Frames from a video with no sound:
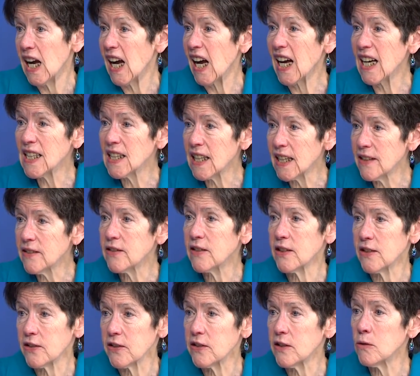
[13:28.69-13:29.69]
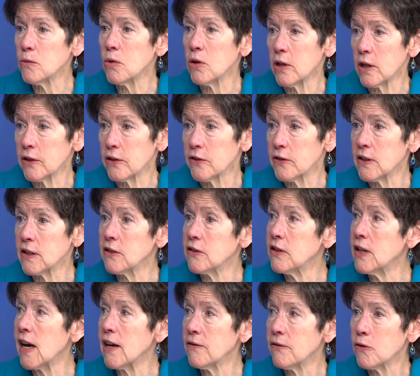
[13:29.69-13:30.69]
I like this. It works. It's
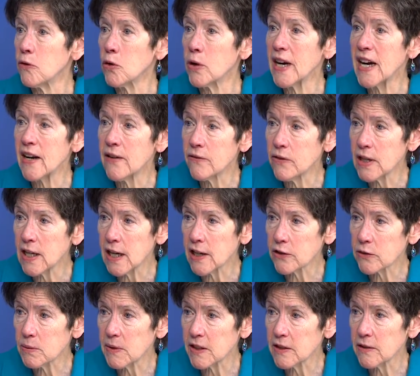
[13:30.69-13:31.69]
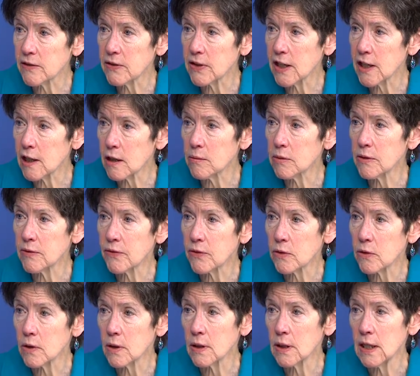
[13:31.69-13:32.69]
not for every aspect of care, but
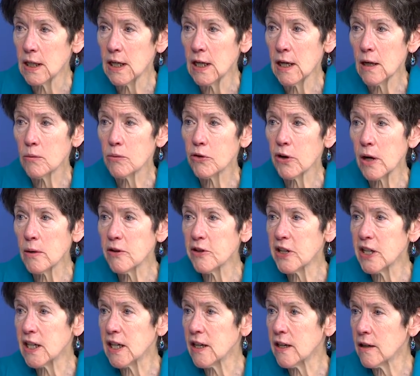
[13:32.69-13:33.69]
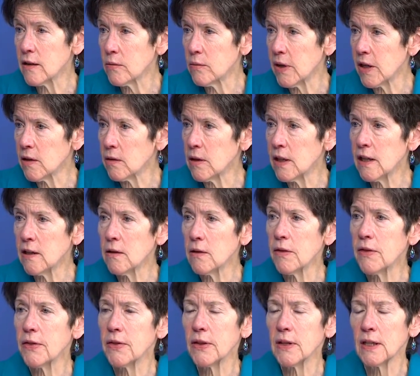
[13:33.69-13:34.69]
for primary care, mental health,